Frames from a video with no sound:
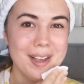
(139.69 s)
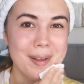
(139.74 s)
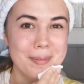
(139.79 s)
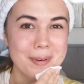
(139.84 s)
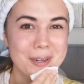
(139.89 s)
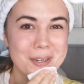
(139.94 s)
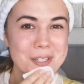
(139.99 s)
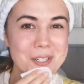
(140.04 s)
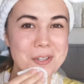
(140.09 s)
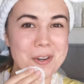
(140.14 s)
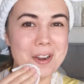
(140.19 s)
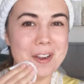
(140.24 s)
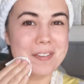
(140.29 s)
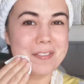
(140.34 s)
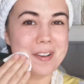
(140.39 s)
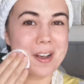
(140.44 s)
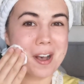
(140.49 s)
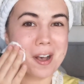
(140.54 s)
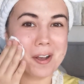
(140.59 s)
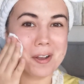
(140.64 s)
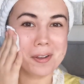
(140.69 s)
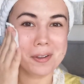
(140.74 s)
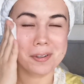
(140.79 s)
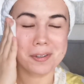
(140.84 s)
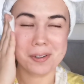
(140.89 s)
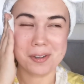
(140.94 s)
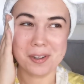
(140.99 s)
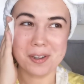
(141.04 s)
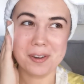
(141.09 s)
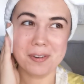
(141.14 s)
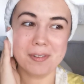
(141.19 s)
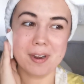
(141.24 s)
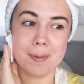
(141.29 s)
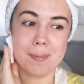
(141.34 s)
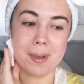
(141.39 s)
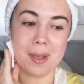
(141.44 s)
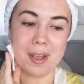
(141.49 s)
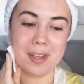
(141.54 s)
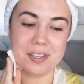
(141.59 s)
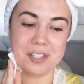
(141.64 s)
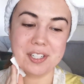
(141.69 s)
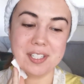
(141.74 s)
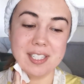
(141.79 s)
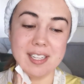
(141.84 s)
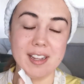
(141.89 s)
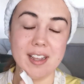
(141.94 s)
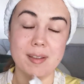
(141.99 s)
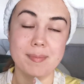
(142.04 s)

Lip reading: I'm not sure if I'll repurchase it.